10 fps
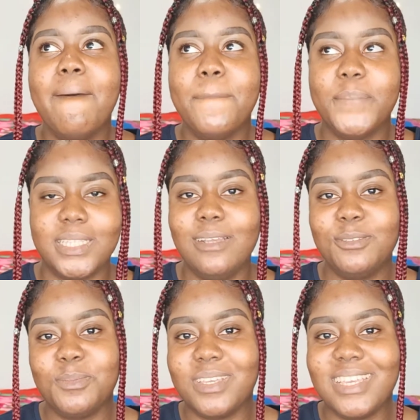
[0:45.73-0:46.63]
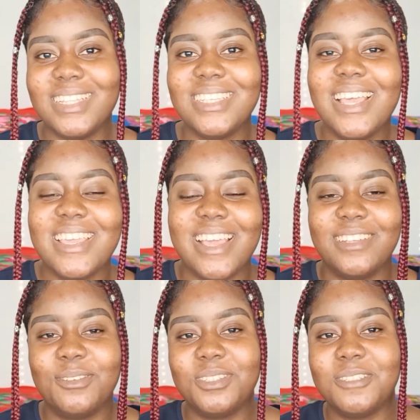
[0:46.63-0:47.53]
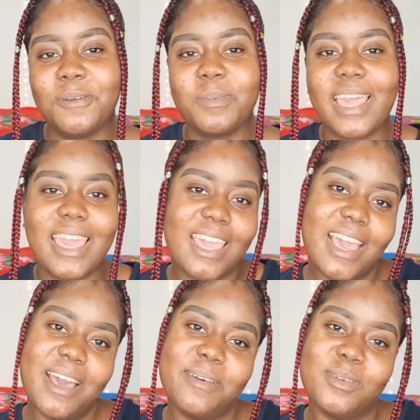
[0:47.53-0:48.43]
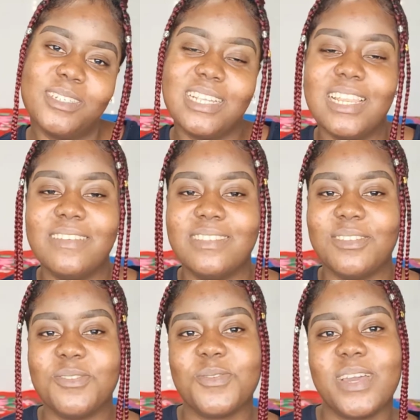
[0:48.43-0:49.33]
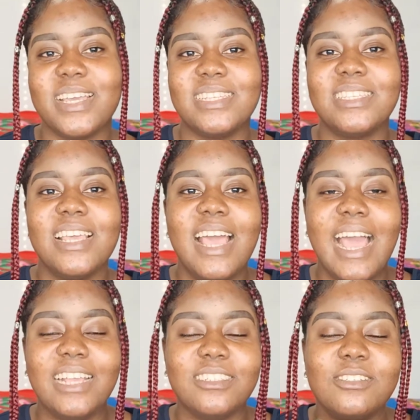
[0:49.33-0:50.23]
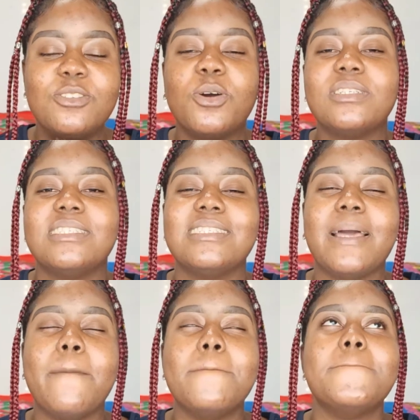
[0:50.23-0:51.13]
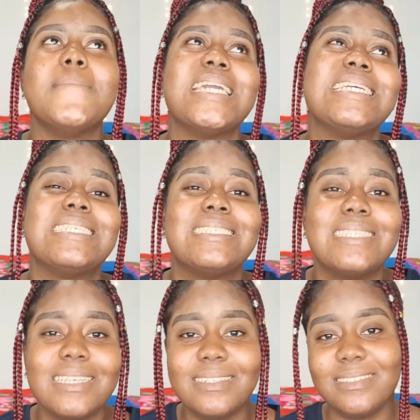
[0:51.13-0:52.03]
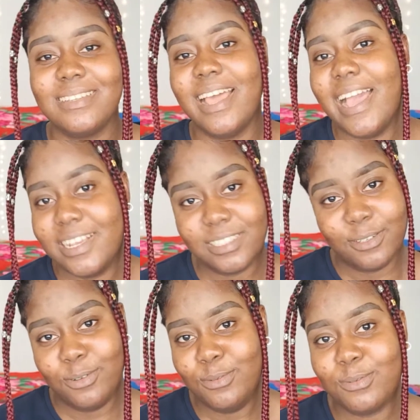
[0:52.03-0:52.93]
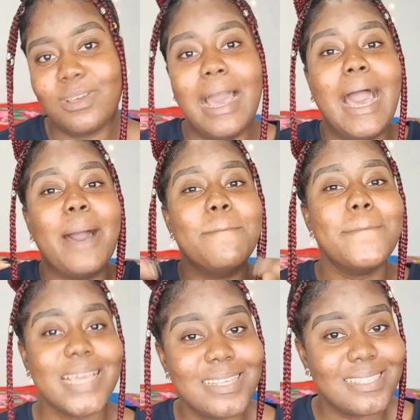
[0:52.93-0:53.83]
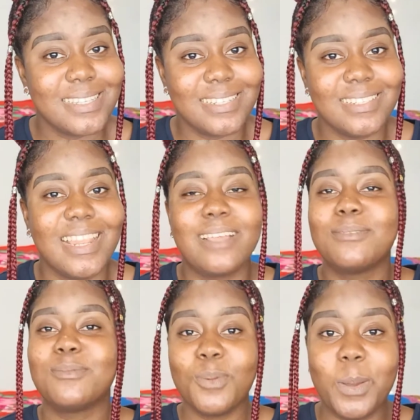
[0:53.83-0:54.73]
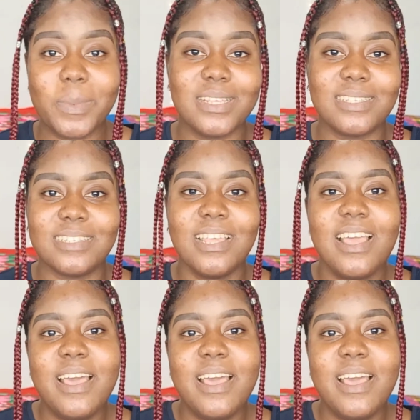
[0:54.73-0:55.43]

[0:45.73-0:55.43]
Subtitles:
but that should be it. Yeah, so she's from Kenya, but she lives in US, and she does this amazing eyeshadow look. Amazing, like so amazing.